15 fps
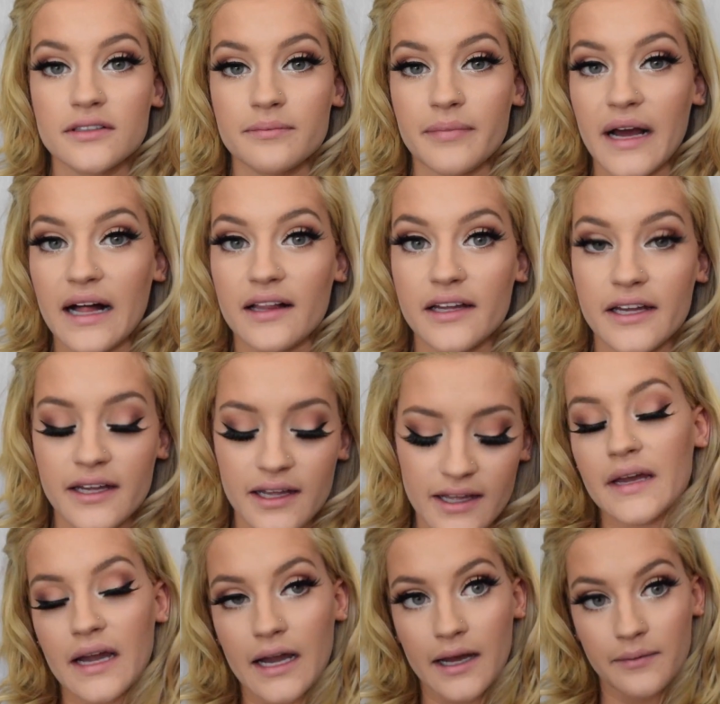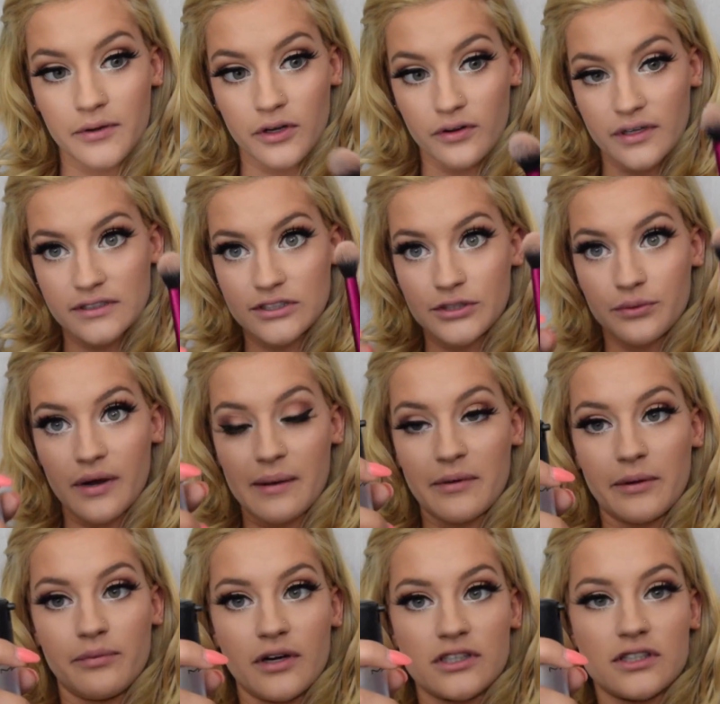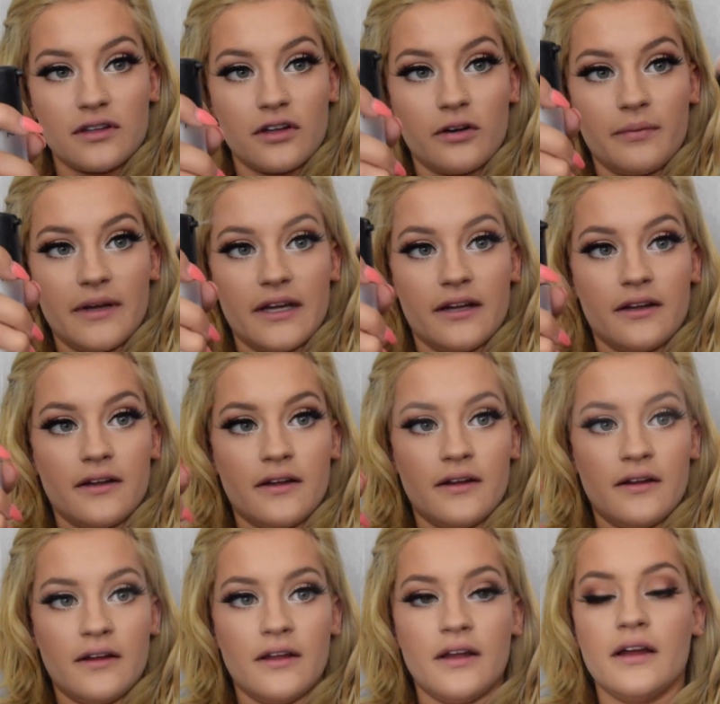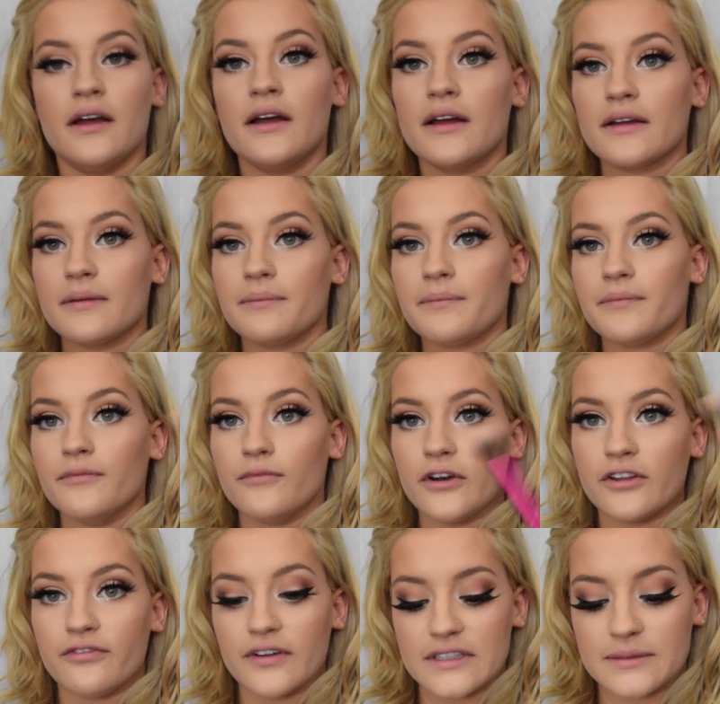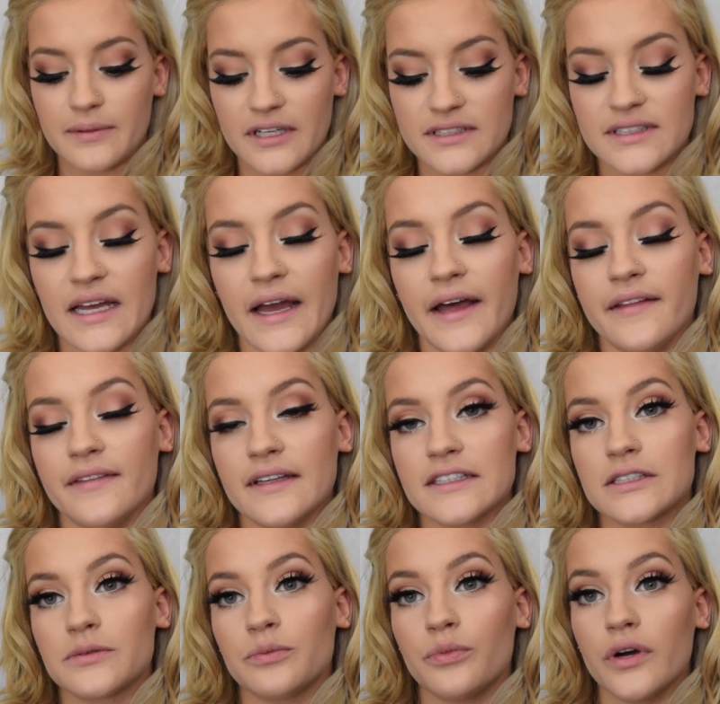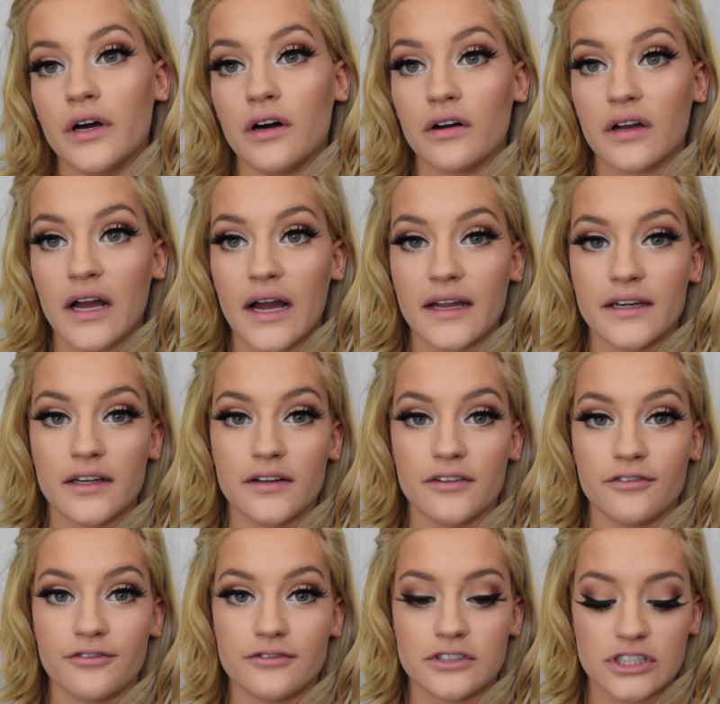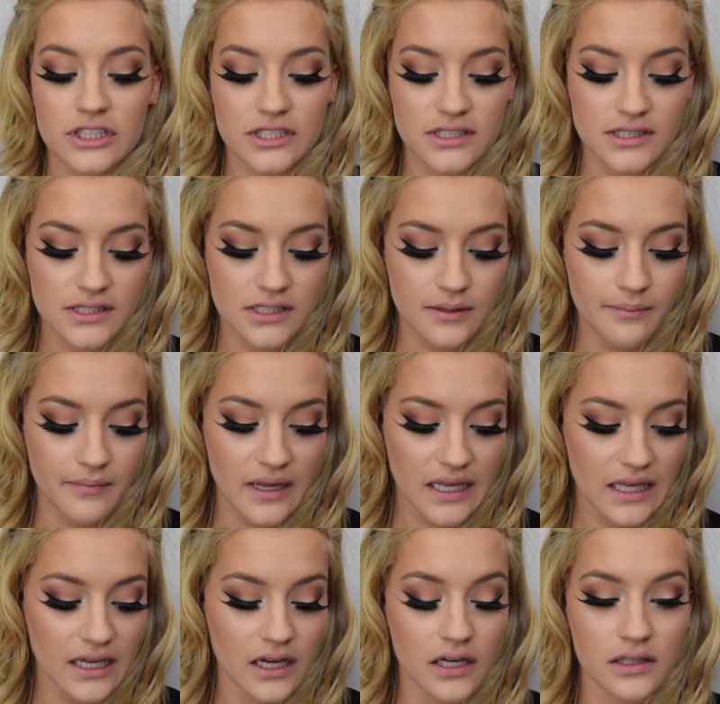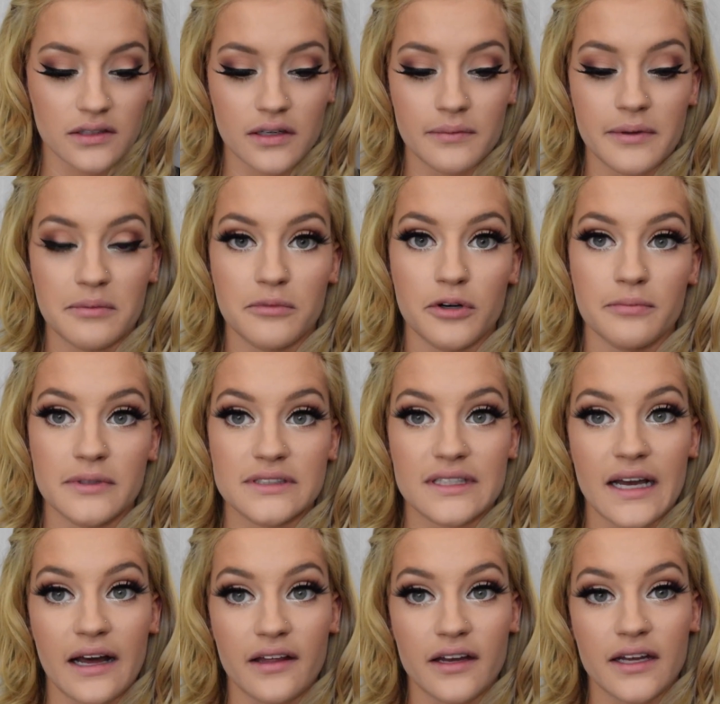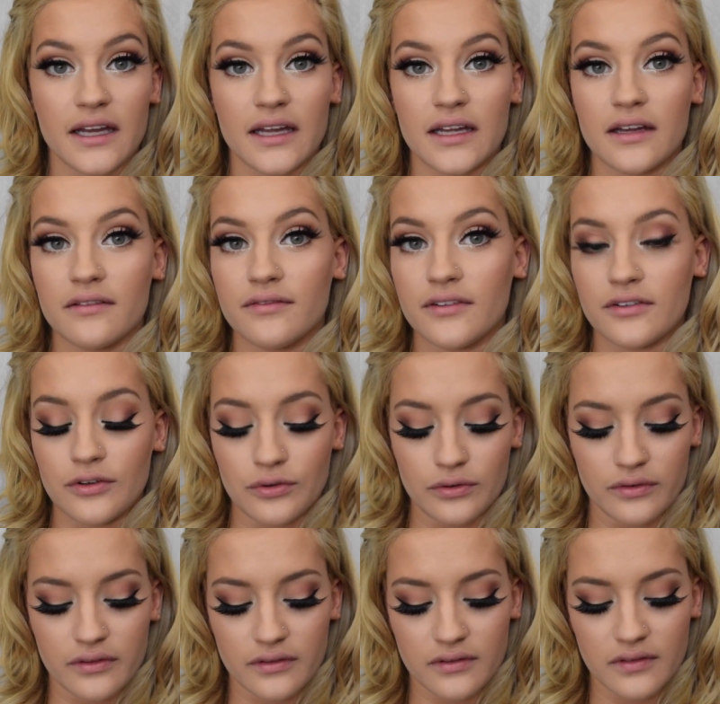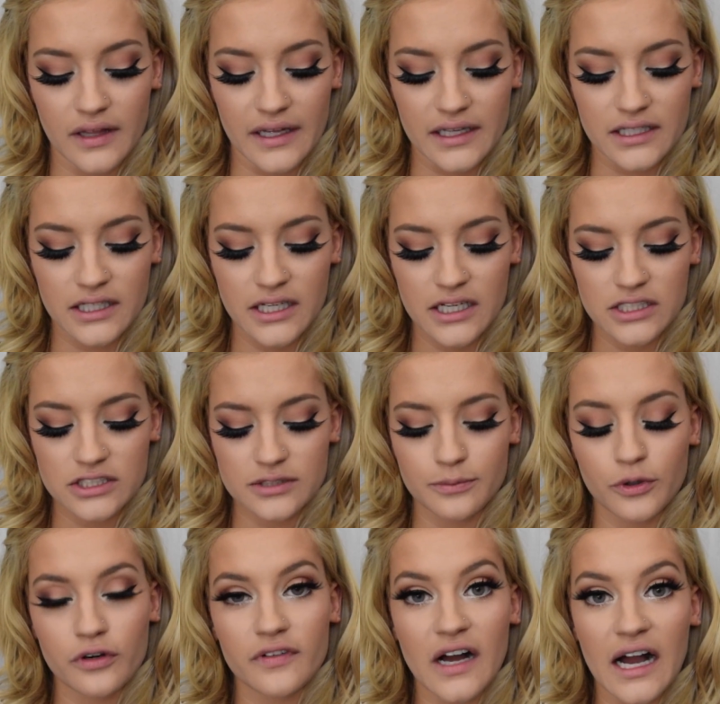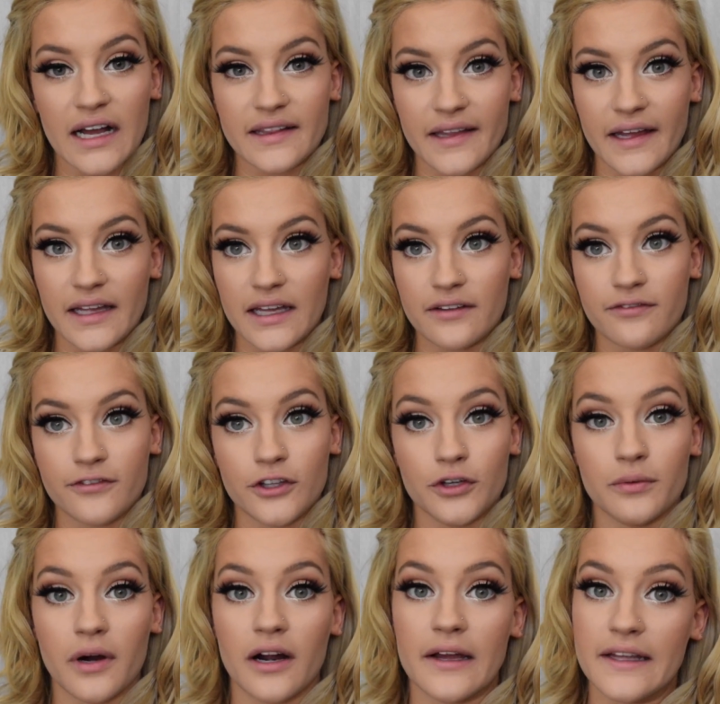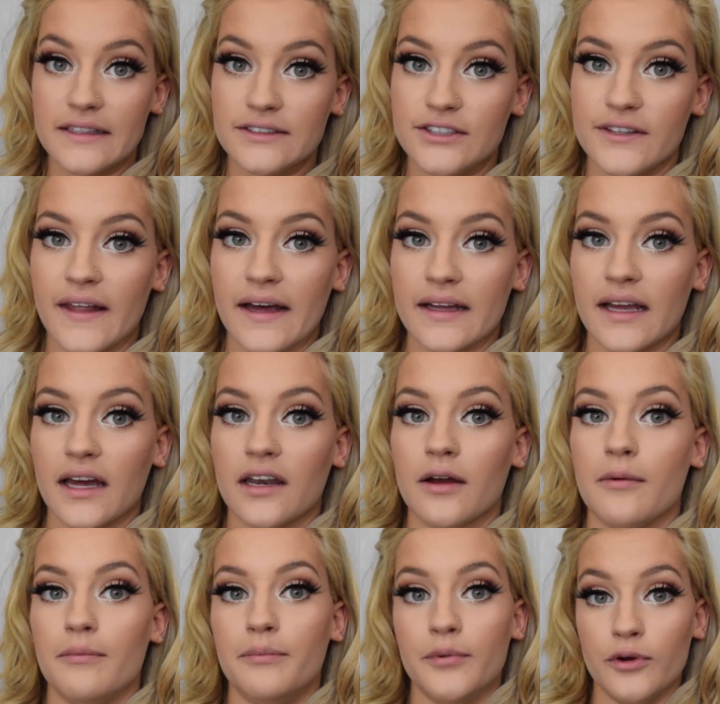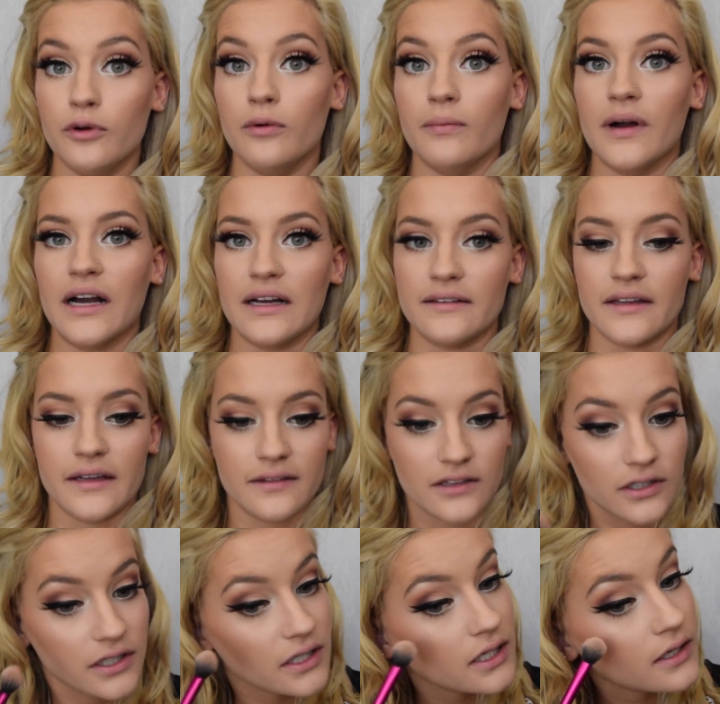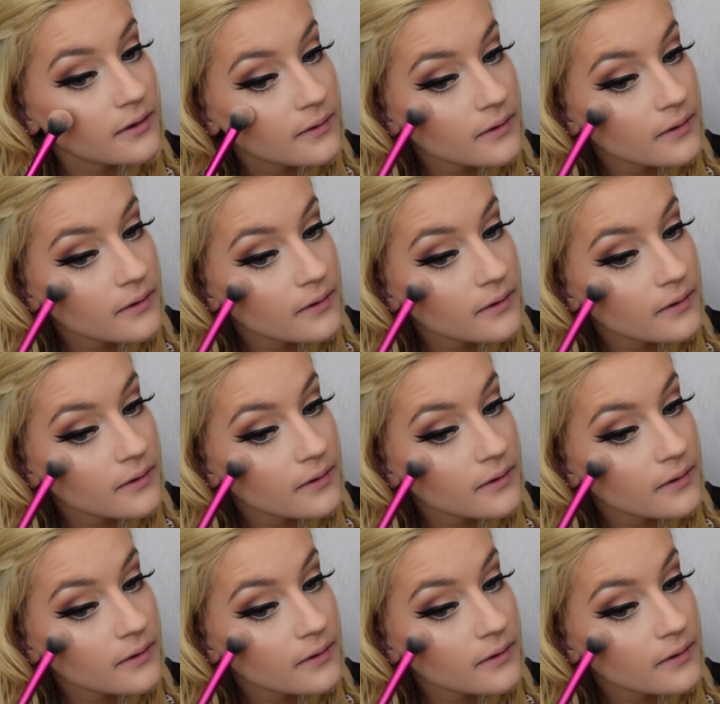palette. I'm going to wet my brush a little bit with Fix Plus, and this will kind of just make it a little bit more metallic and give you just more of a highlight if you are into that kind of boom highlight look.